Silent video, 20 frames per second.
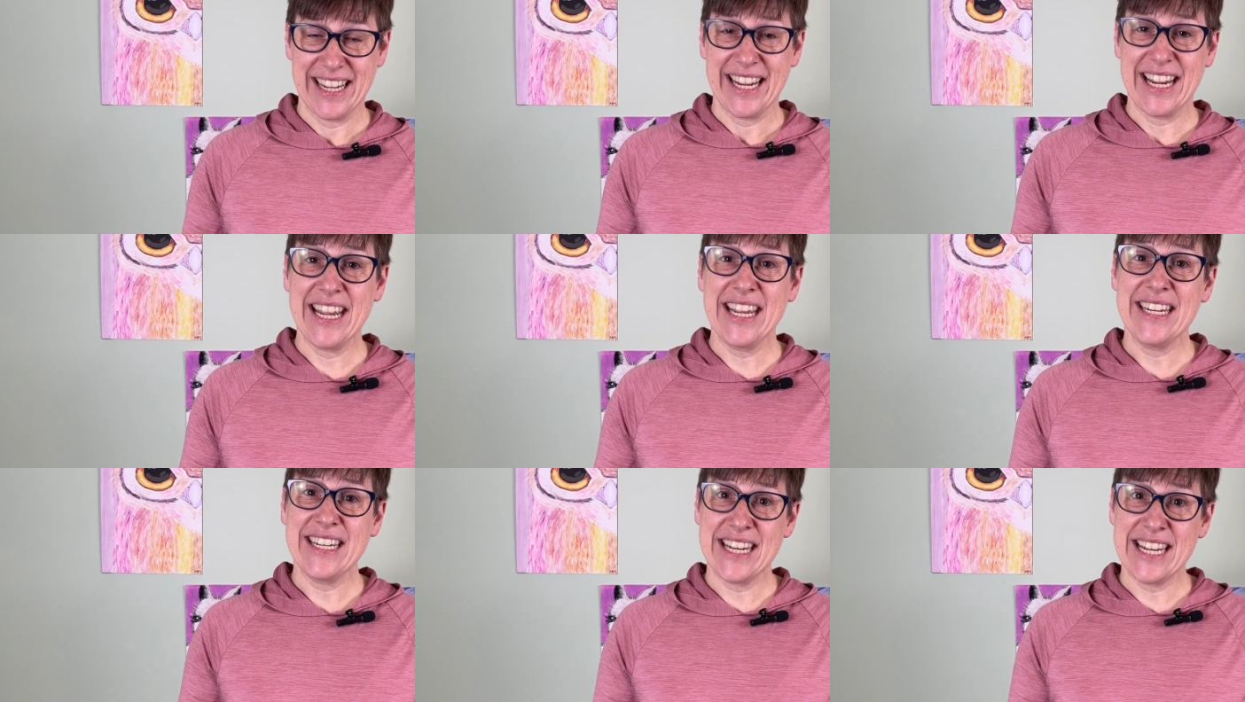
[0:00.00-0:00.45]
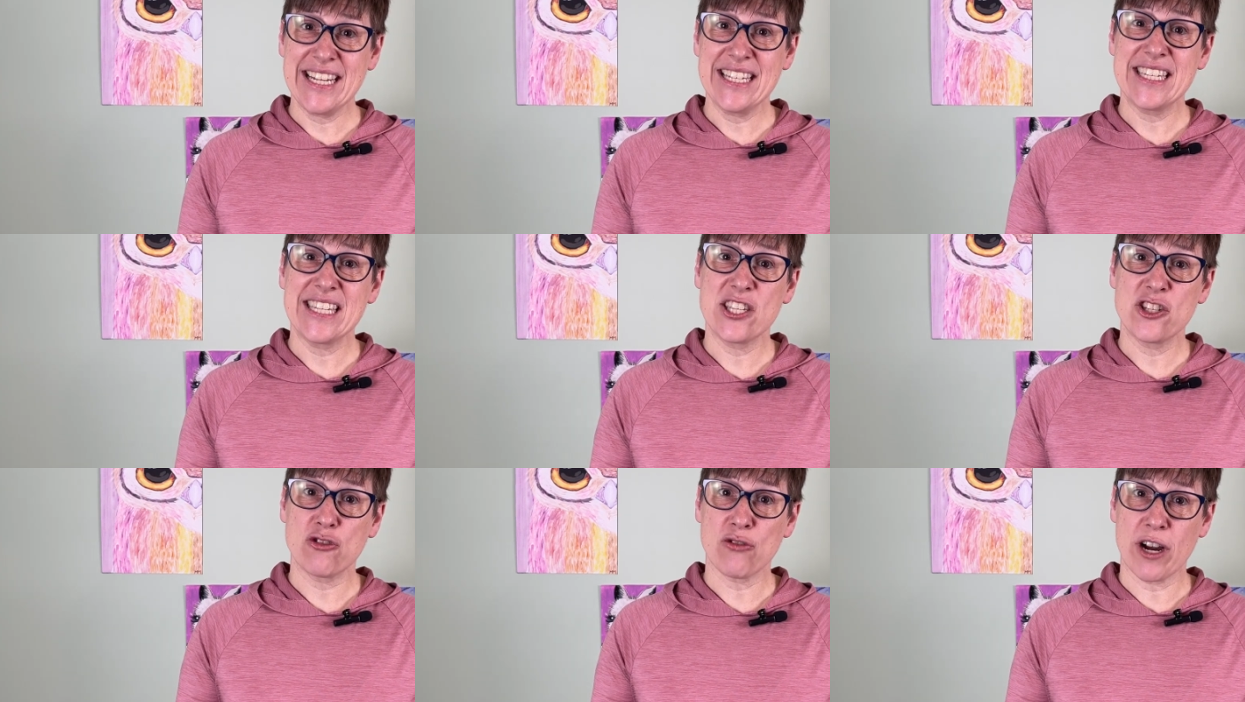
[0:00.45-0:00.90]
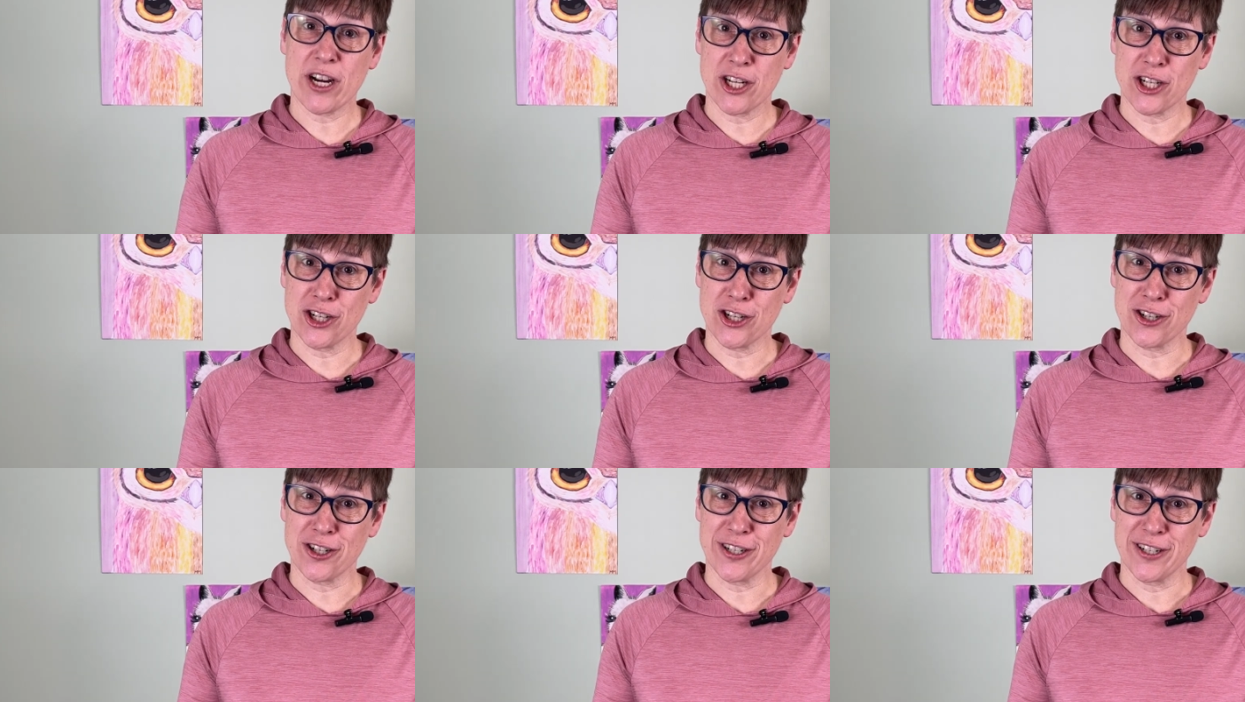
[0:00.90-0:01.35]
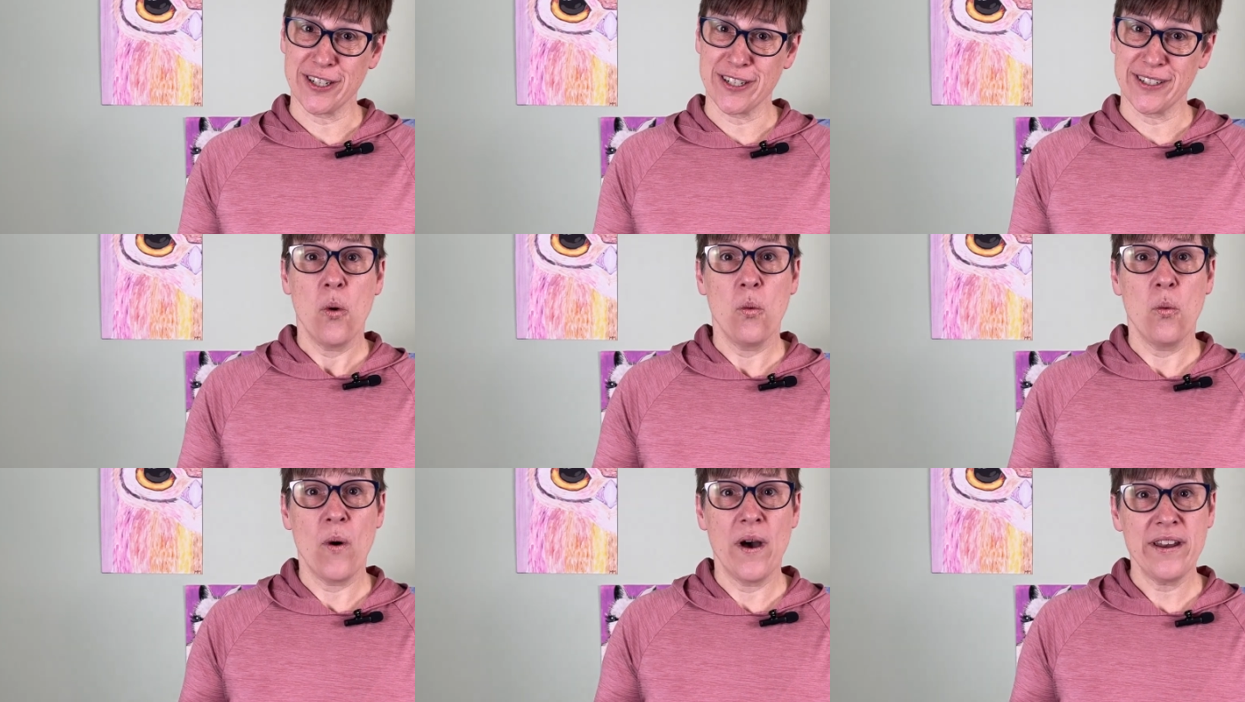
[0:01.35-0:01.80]
It needs structure.
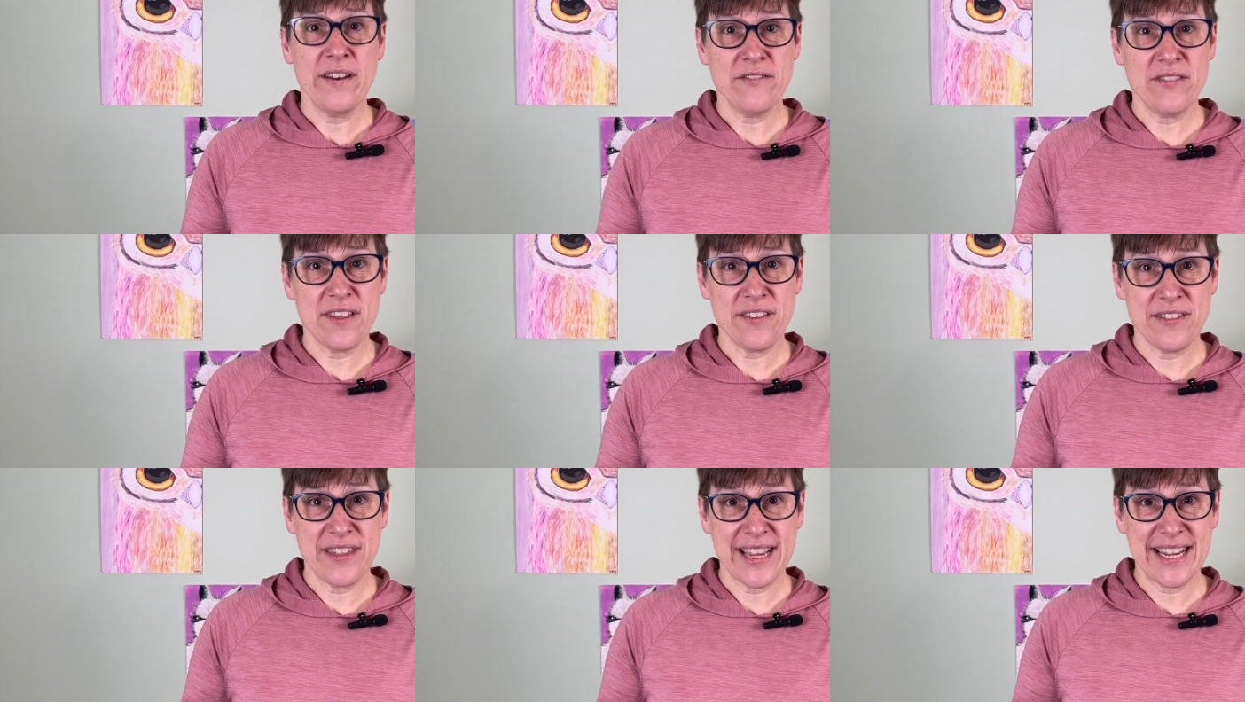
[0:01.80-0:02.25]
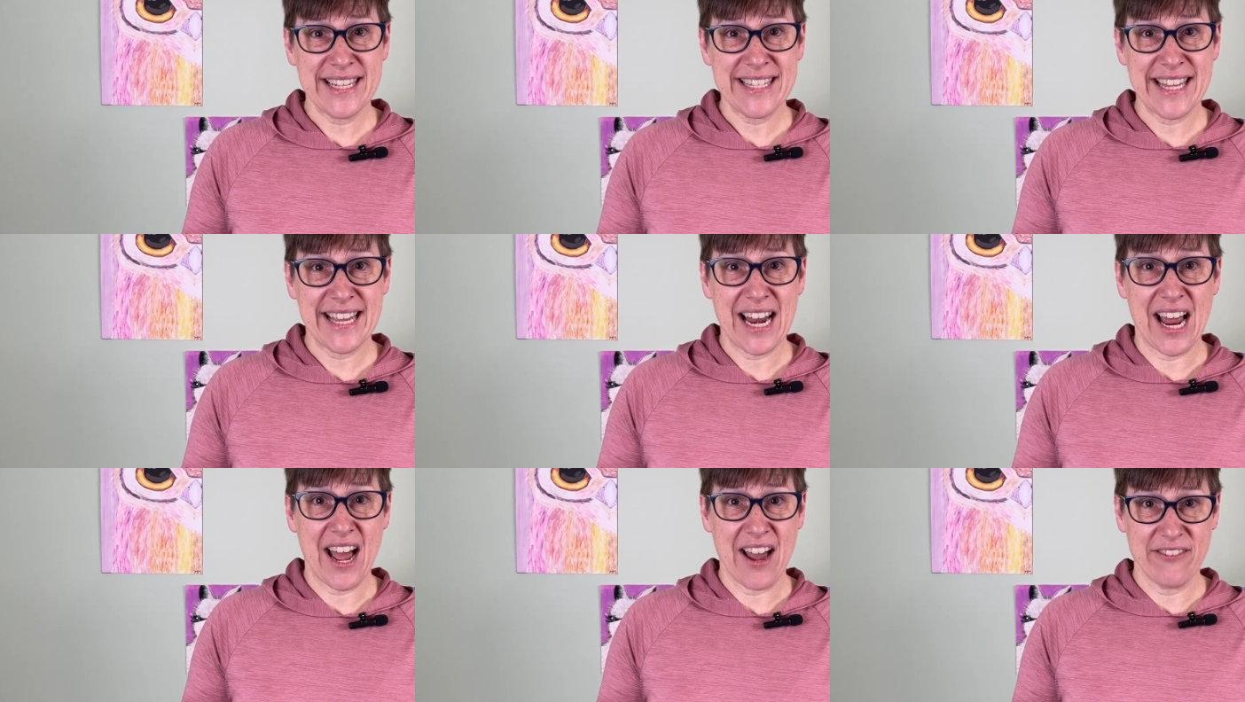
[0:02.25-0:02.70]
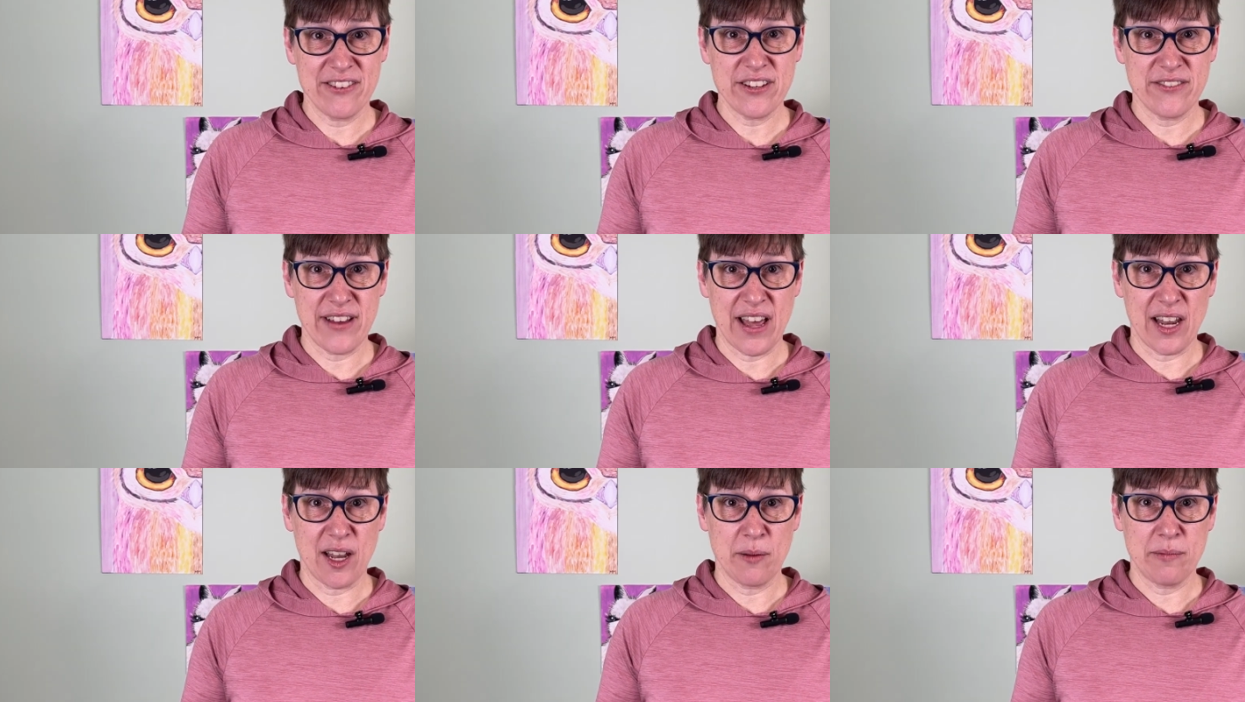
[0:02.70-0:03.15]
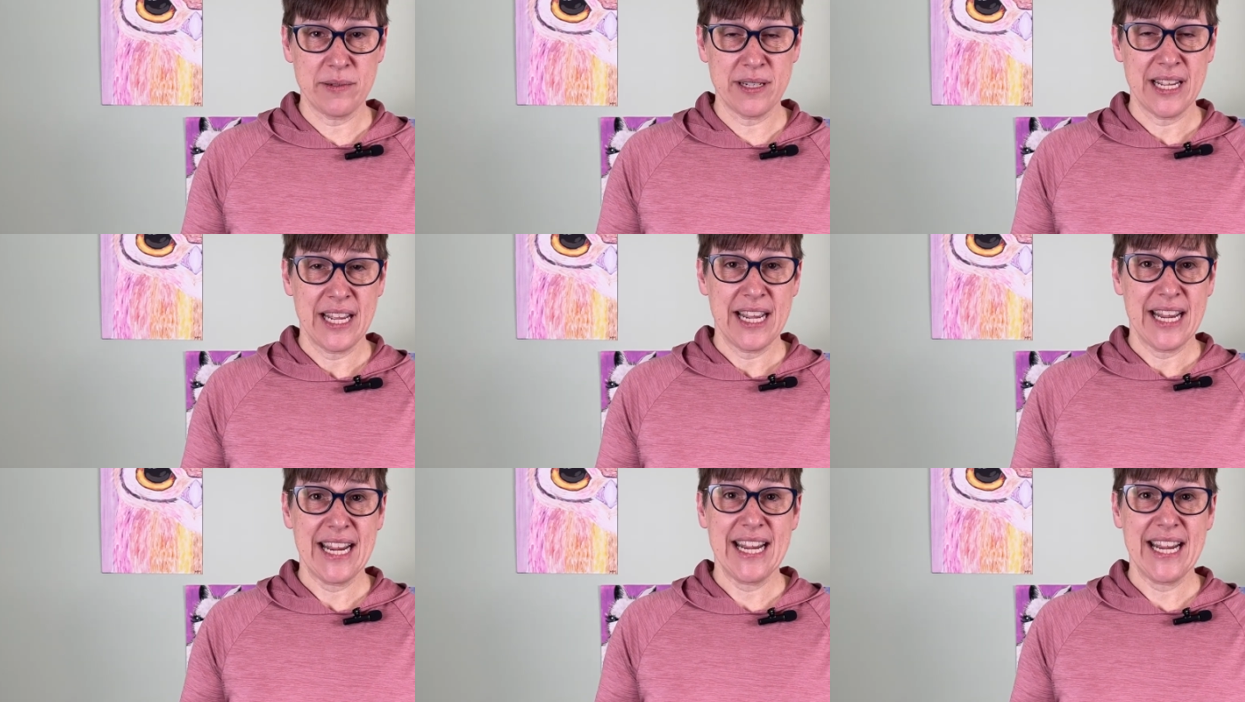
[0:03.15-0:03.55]
One of the things that I've developed